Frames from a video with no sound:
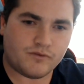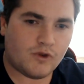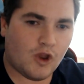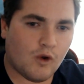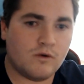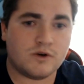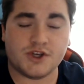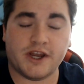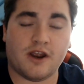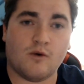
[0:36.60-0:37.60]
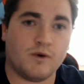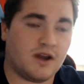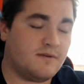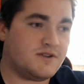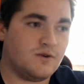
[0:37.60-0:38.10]
with their channel when it
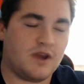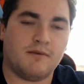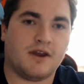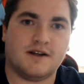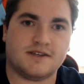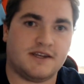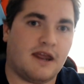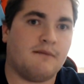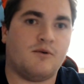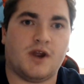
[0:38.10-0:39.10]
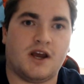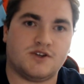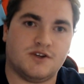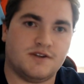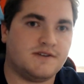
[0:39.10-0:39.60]
comes to gaming content and my
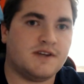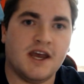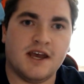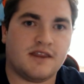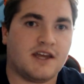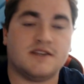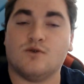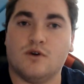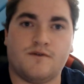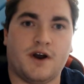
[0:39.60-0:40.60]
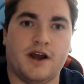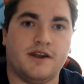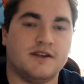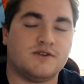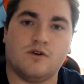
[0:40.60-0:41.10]
reactions. That's totally fine.
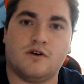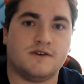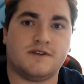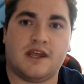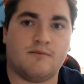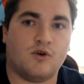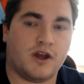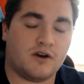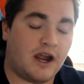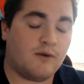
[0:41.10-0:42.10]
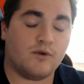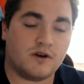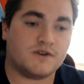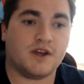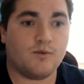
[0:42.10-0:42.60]
It's totally understandable. I I would
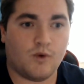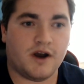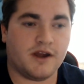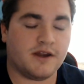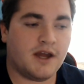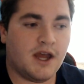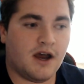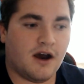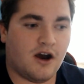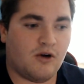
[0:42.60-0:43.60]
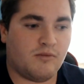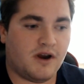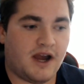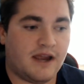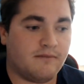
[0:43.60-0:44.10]
understand why. Um,
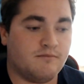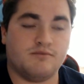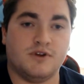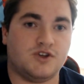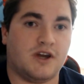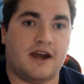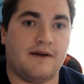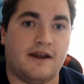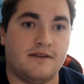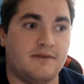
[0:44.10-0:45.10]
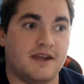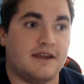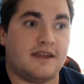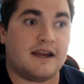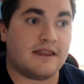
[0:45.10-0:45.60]
I legit I like
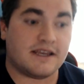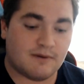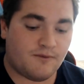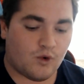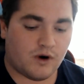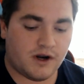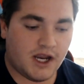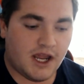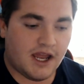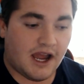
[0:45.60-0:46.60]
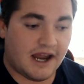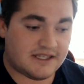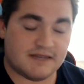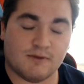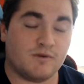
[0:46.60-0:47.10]
like like I said before. I say
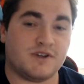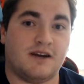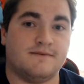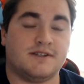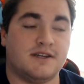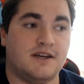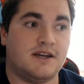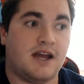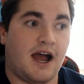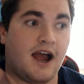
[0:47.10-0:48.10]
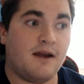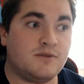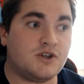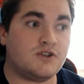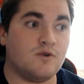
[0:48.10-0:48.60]
multiple times. I'm
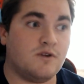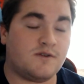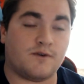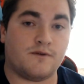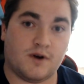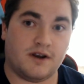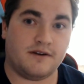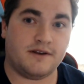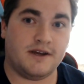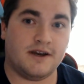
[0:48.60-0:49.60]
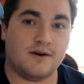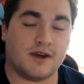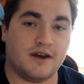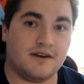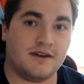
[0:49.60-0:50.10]
just doing this for fun.
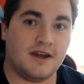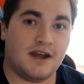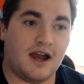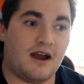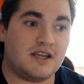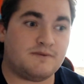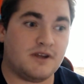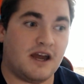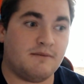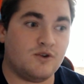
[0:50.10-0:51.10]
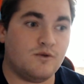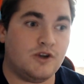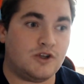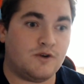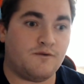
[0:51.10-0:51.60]
Okay. I've been I've been doing
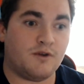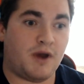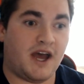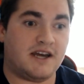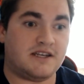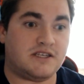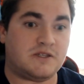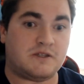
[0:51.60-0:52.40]
YouTube for the past